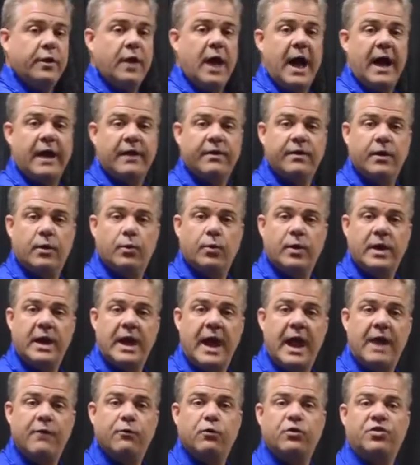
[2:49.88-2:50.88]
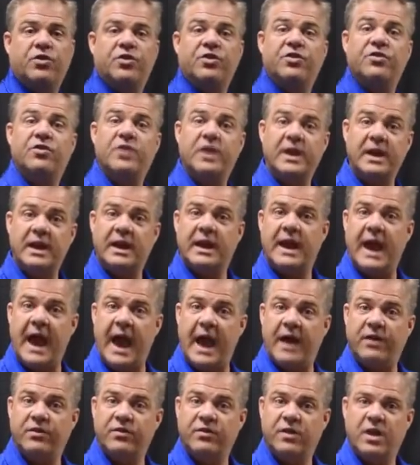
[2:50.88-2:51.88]
lock that we have, which is zinc
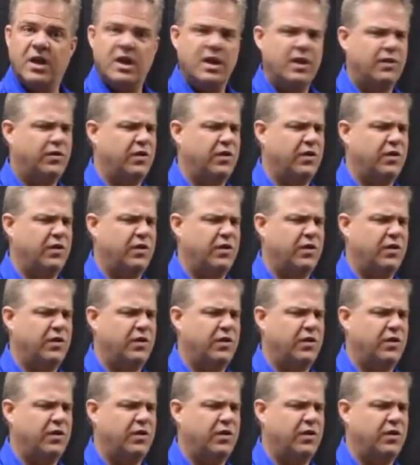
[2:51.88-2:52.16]
cast,